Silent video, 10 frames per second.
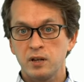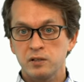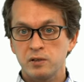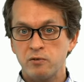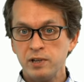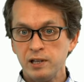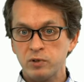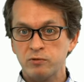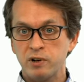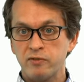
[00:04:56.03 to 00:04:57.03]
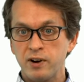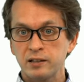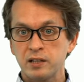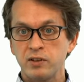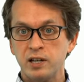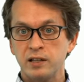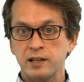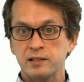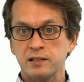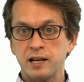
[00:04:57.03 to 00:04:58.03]
So really what refractive
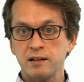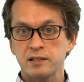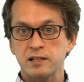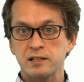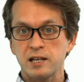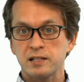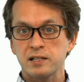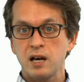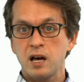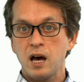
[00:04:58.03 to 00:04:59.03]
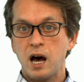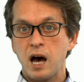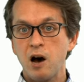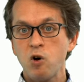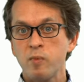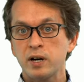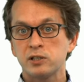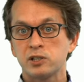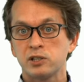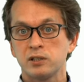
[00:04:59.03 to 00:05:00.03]
index tells us is how
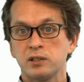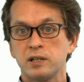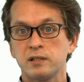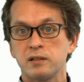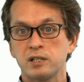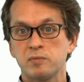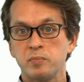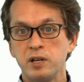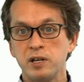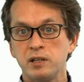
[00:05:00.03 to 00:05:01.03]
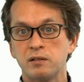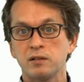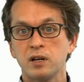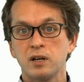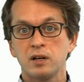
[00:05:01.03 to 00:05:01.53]
much does the speed